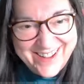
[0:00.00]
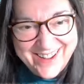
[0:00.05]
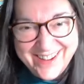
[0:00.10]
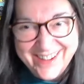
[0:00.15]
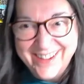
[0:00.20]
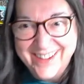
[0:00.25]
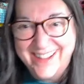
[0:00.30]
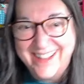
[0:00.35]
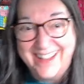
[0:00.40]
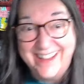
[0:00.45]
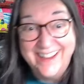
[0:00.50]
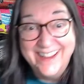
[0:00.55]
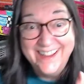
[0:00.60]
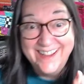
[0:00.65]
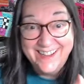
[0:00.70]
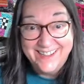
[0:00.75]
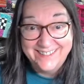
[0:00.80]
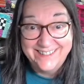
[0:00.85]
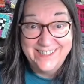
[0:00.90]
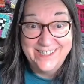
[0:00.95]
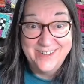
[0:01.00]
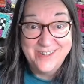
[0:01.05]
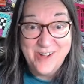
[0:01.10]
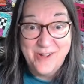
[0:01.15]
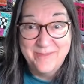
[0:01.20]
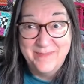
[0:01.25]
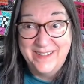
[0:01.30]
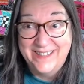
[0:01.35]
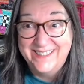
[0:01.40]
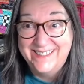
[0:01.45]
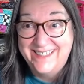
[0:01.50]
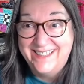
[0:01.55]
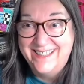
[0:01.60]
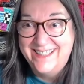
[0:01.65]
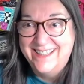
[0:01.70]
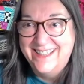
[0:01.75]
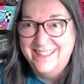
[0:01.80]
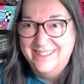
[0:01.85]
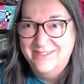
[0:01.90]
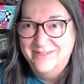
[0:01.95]
Okay, and then I'll come back and see you
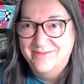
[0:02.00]
again.